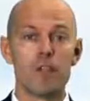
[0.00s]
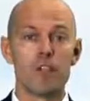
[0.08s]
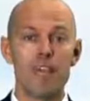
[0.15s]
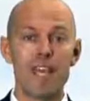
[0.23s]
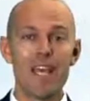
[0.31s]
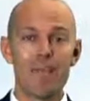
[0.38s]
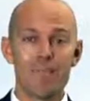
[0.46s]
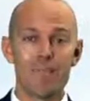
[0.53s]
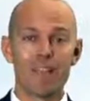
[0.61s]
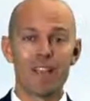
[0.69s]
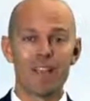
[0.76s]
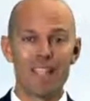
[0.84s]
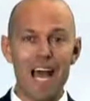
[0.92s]
Today,
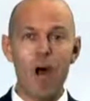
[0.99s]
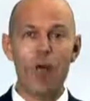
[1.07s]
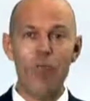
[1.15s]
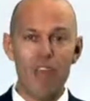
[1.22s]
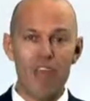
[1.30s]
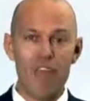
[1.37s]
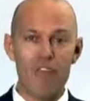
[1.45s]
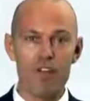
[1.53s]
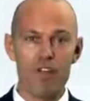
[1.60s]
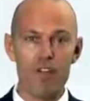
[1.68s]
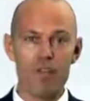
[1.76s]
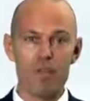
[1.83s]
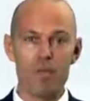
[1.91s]
Dow
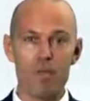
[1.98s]
theory